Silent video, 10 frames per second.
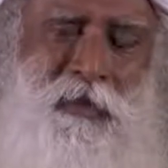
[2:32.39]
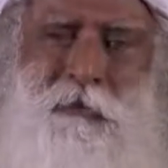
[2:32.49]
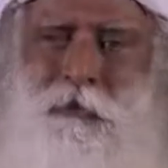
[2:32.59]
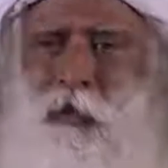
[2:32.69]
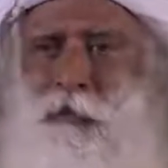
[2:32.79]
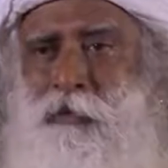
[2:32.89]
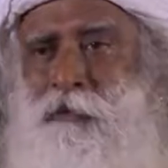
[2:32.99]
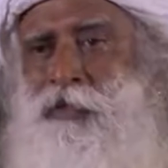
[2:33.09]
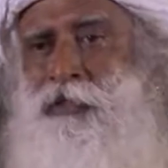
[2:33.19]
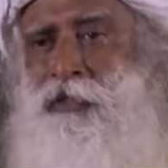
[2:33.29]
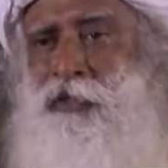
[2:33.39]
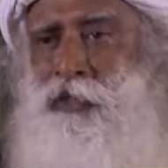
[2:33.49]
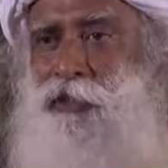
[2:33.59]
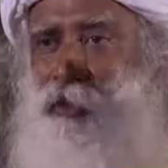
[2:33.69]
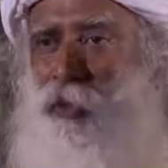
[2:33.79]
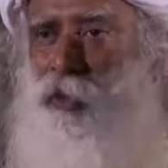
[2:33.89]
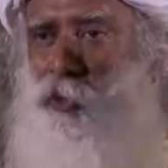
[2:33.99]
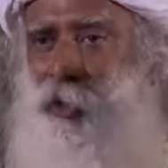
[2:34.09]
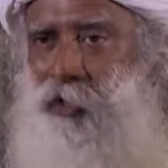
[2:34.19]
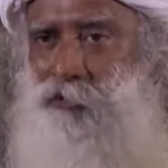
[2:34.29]
The problem is it's just
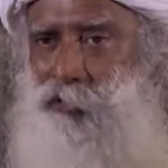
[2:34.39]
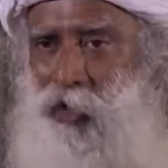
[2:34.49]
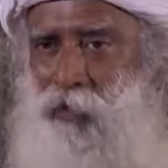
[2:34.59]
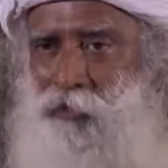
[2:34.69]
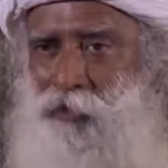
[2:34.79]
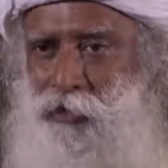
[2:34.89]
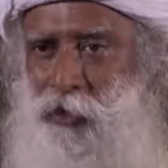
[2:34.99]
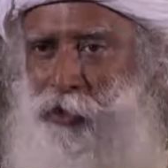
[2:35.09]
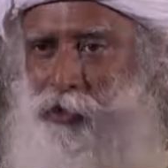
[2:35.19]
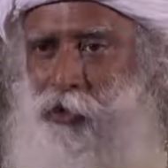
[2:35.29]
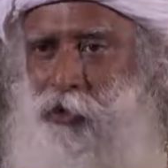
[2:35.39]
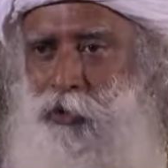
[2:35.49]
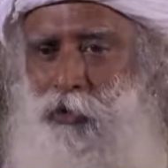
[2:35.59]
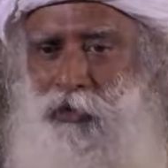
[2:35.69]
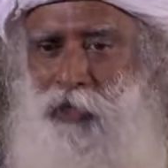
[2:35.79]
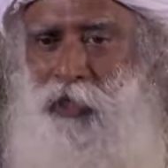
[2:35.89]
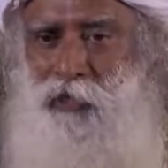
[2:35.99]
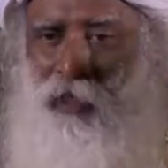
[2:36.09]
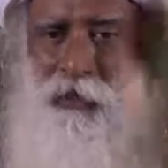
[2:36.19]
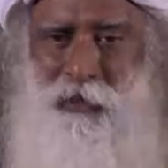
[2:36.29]
on 24 hours, so it looks
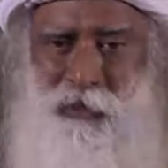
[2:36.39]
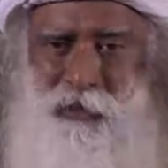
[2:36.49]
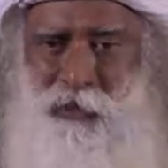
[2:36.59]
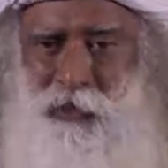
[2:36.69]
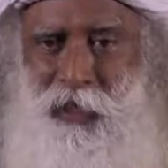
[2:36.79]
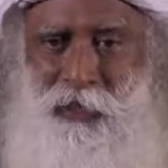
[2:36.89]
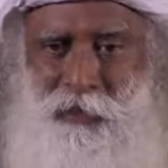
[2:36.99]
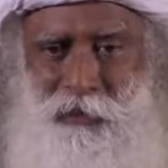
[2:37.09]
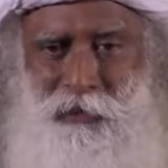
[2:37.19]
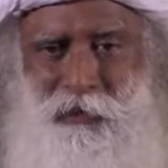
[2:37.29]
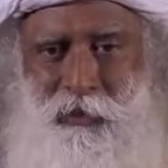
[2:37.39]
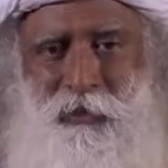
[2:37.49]
like that is the reality.